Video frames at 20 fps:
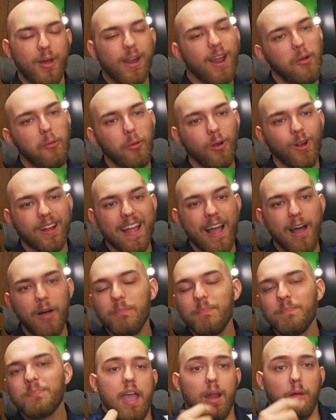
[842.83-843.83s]
when I work
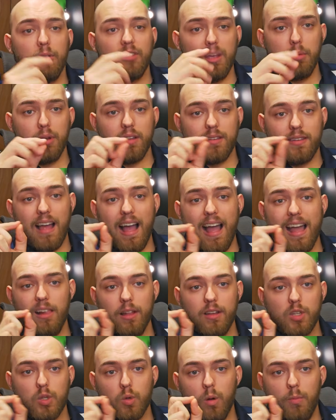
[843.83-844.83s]
out. And I was able to
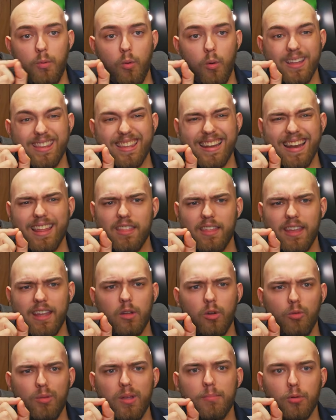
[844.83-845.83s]
dial it to a point that I
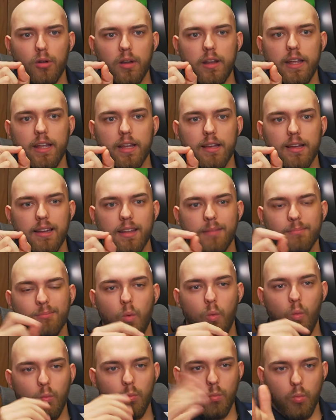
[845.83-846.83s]
think will be pretty good.
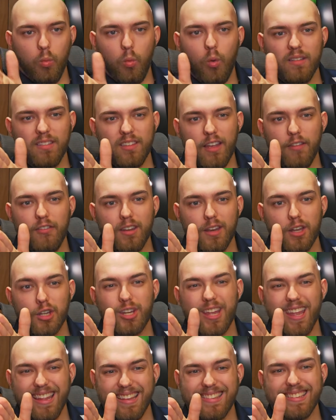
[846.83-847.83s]
Once I
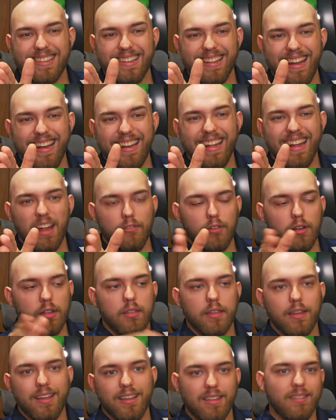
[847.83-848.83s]
finish insulating
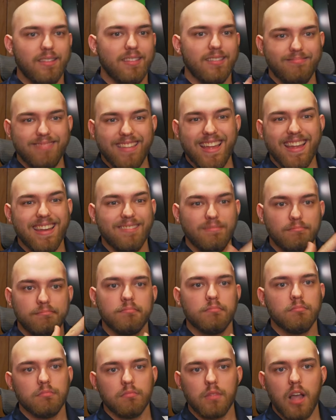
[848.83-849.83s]
everything,
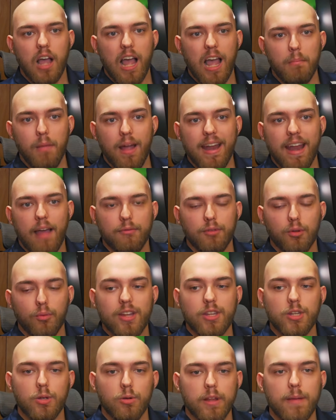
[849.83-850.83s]
then I might have to
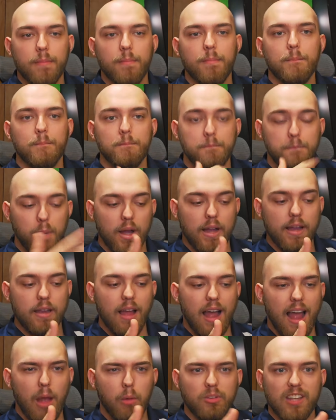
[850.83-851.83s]
retune it.
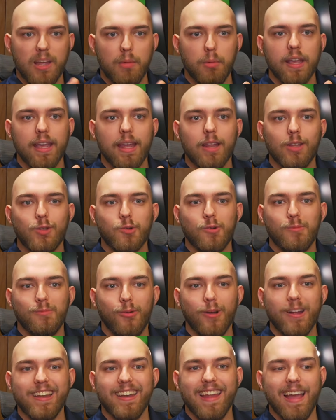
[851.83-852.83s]
But I was able to get it to a
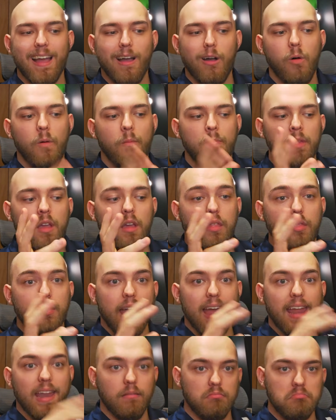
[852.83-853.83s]
point now
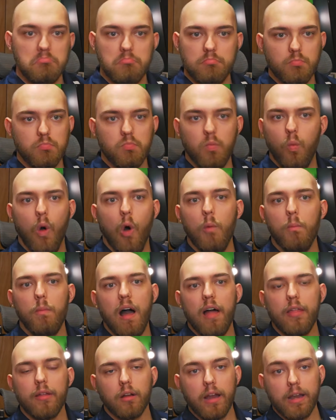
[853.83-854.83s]
that won't
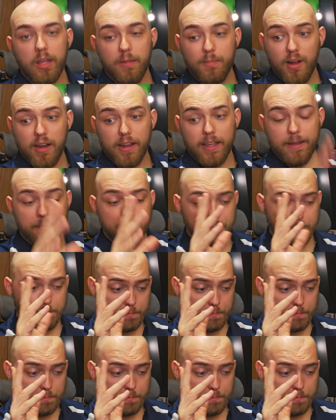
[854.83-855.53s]
bother anybody.